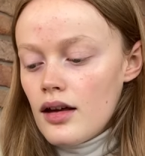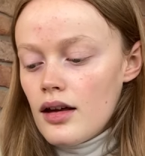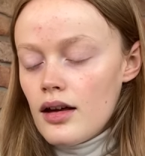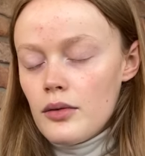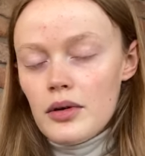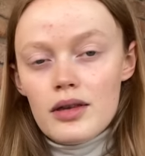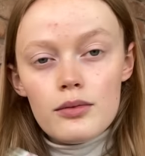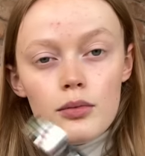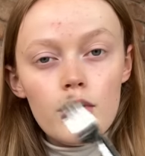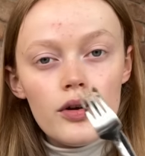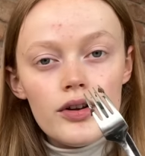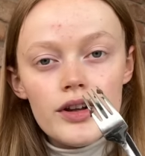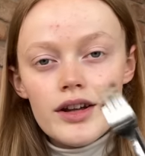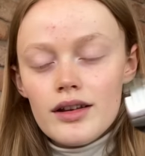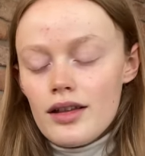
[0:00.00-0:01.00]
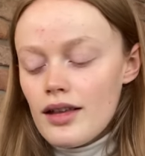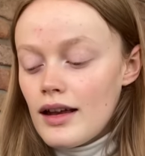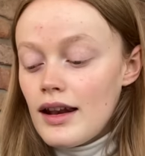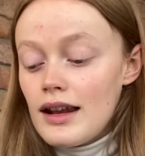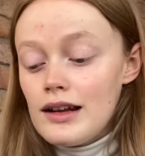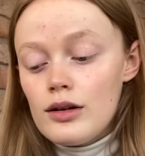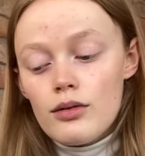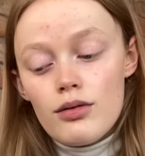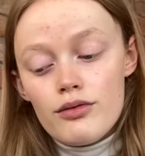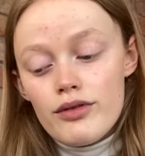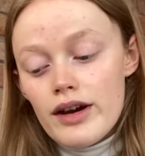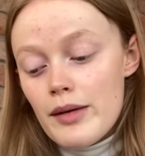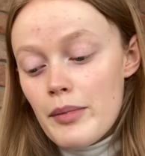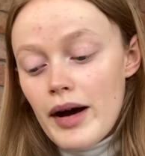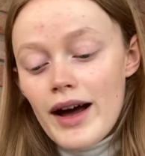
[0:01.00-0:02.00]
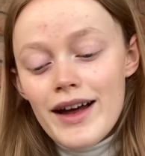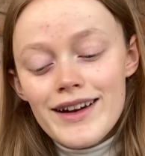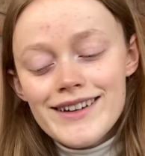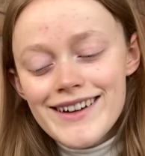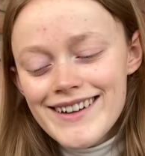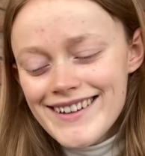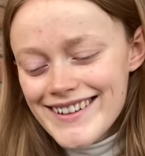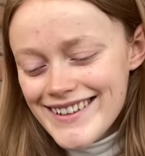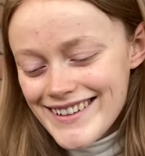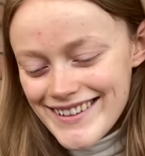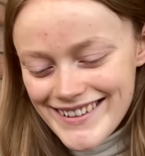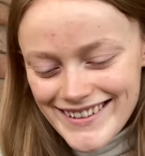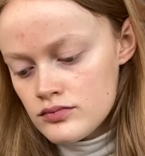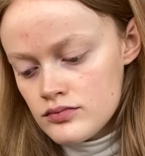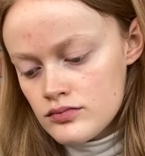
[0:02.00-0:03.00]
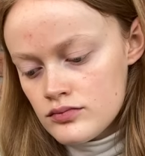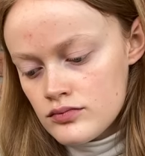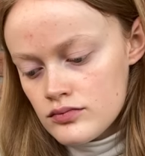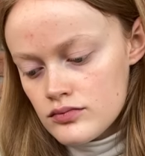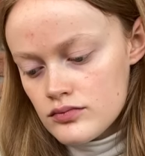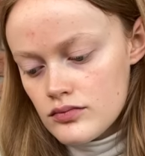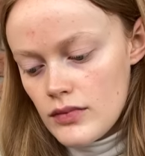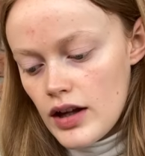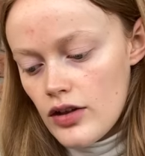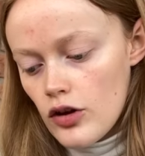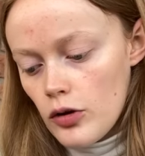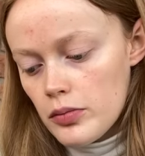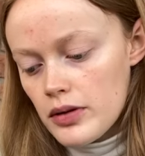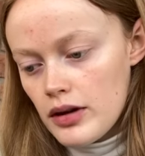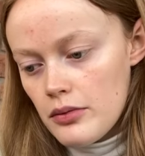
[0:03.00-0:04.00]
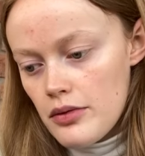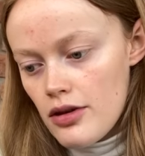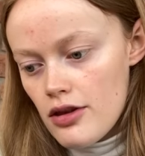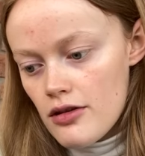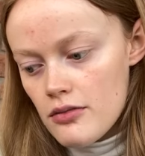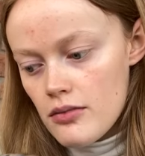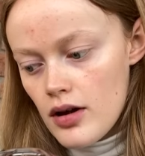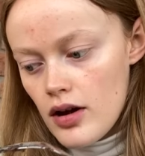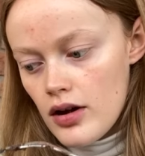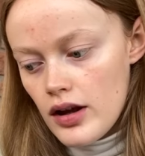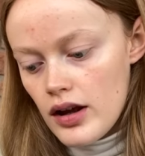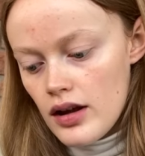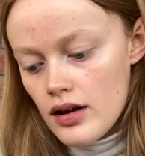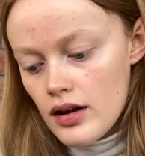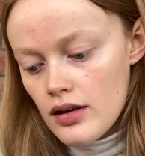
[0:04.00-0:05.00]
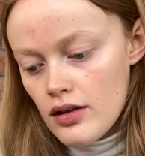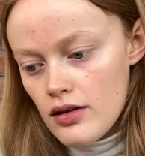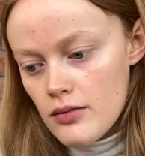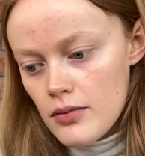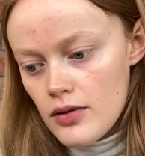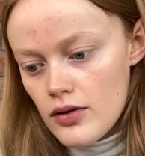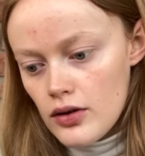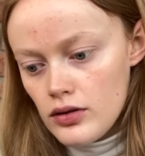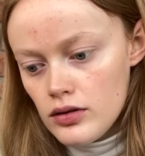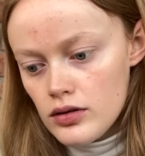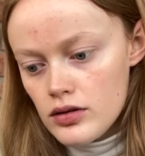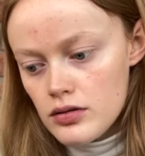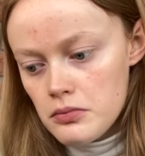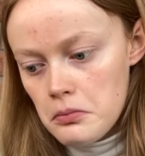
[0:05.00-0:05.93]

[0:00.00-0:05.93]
with walnuts, and it looks really bad. I topped it with some honey and some salt.